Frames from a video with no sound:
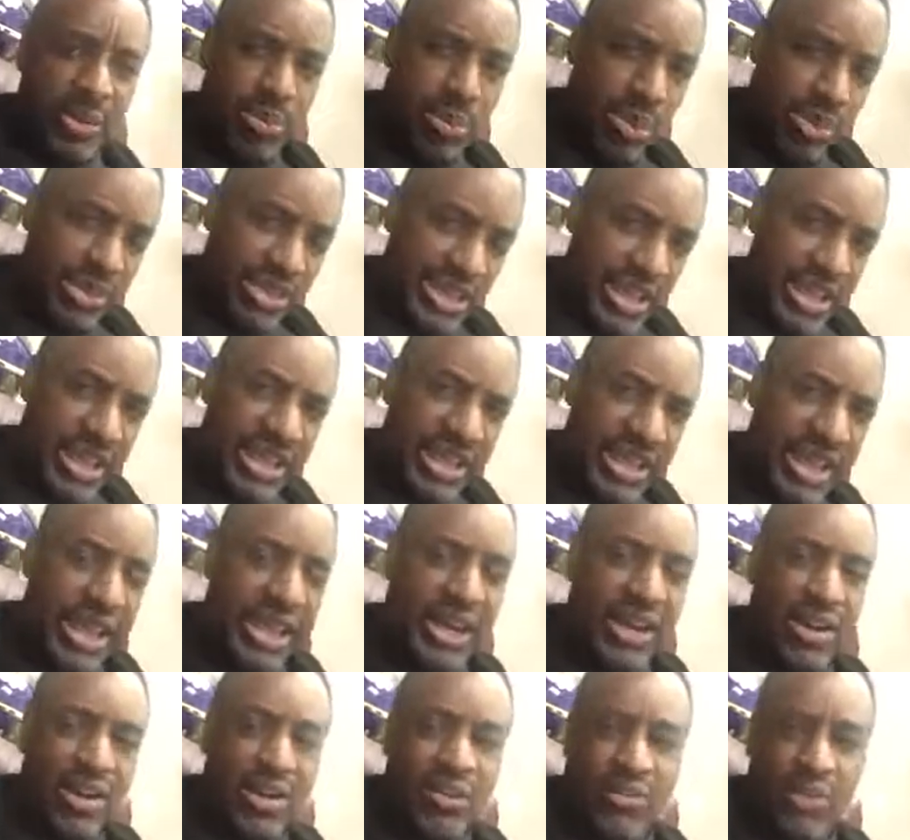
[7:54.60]
both in
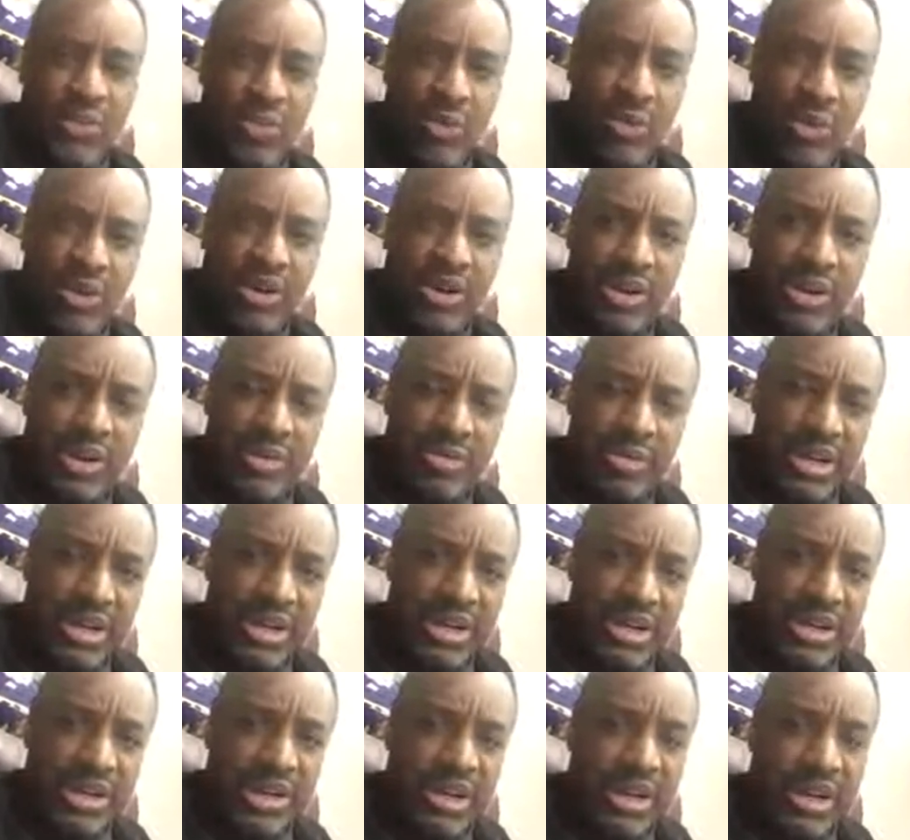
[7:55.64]
and off of work. I mean,
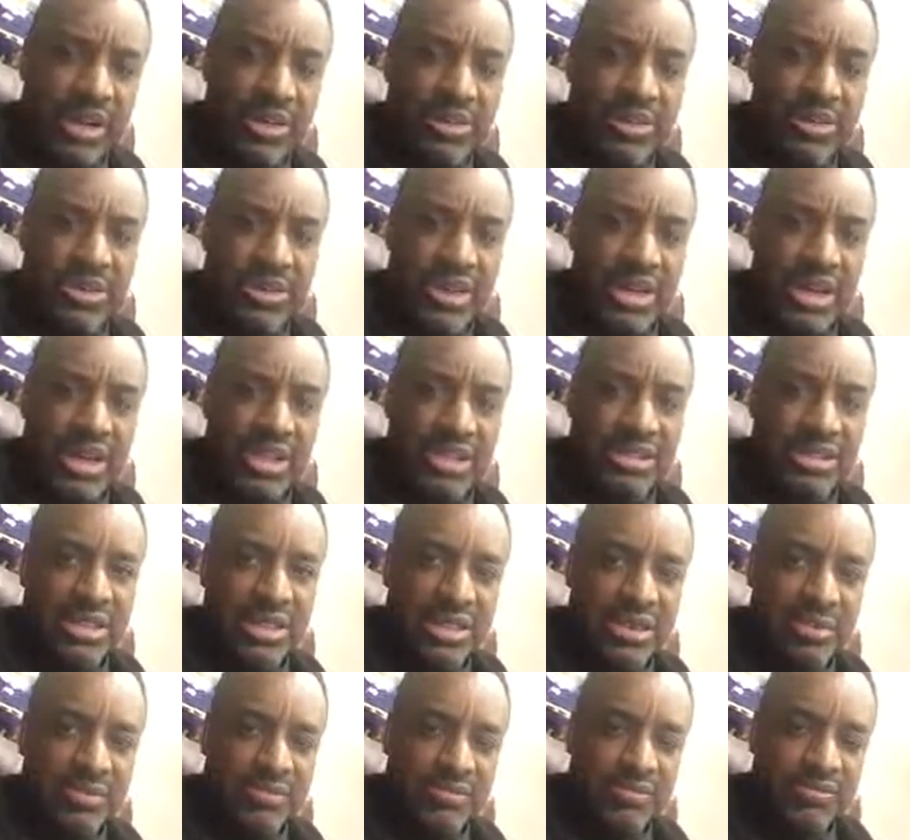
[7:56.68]
I did a lot of cool things
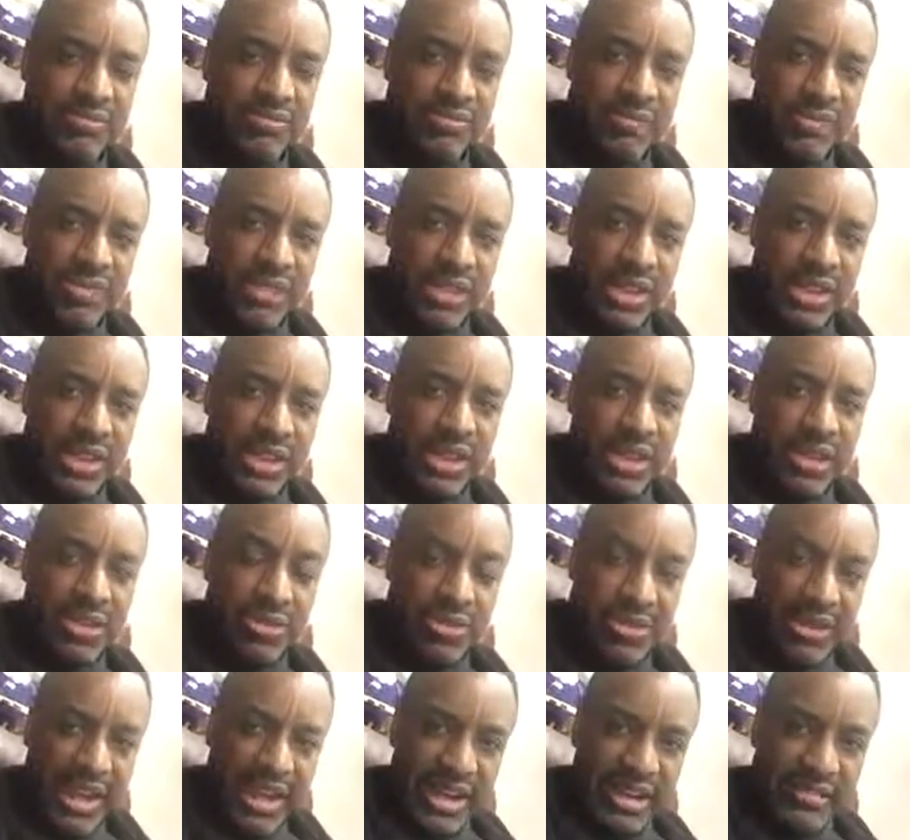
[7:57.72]

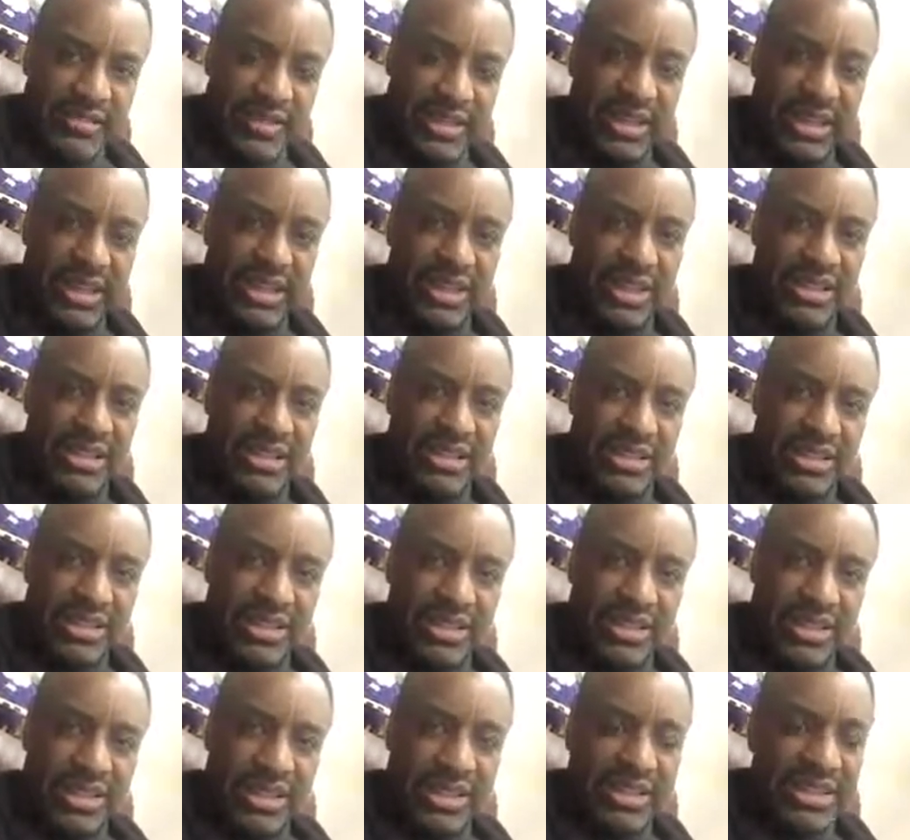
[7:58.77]
creatively, and
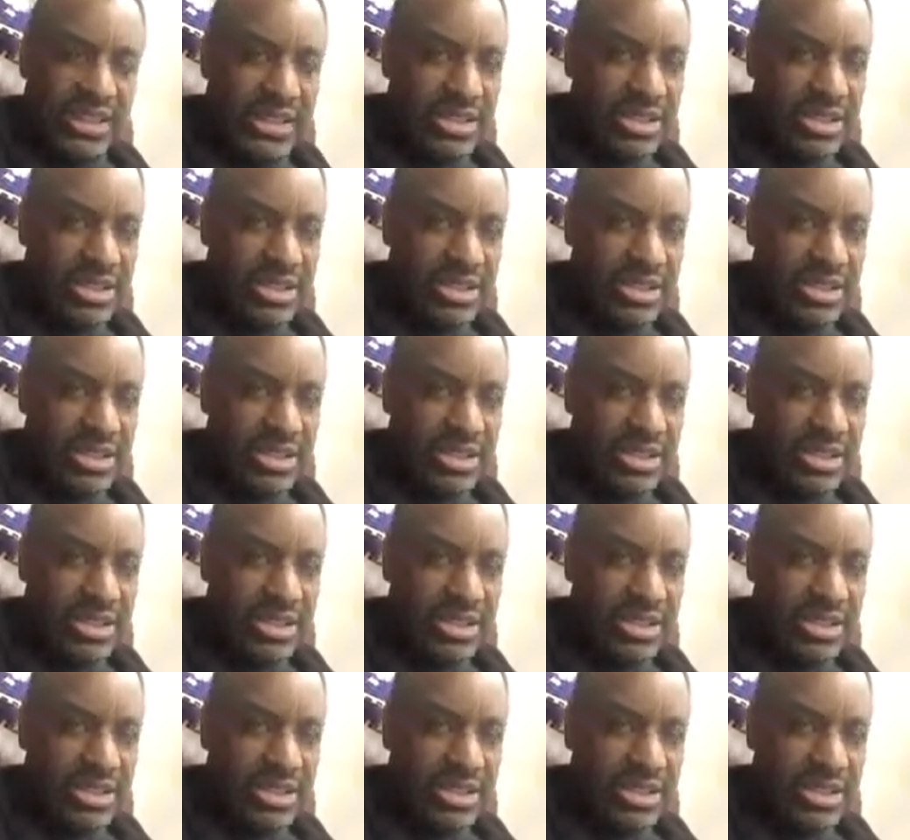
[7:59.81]
it's